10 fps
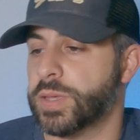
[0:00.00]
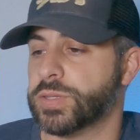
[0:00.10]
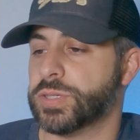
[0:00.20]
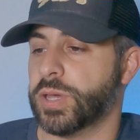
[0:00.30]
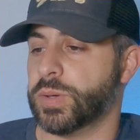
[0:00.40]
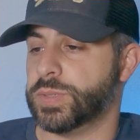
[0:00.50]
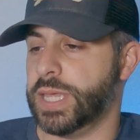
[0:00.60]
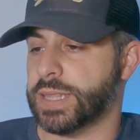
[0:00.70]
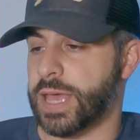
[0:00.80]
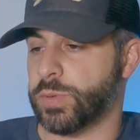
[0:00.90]
So
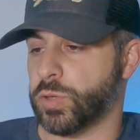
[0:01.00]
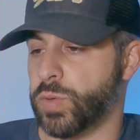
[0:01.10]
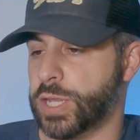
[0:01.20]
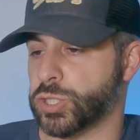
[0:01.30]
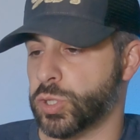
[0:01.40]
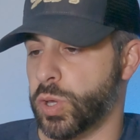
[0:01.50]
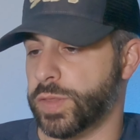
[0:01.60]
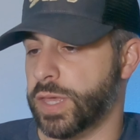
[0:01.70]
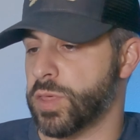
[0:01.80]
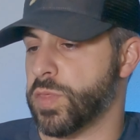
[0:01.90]
take that with a grain of salt.
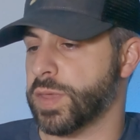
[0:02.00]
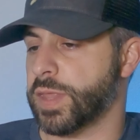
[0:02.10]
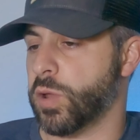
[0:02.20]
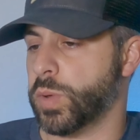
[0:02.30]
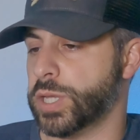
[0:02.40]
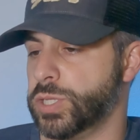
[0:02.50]
The other thing that I want to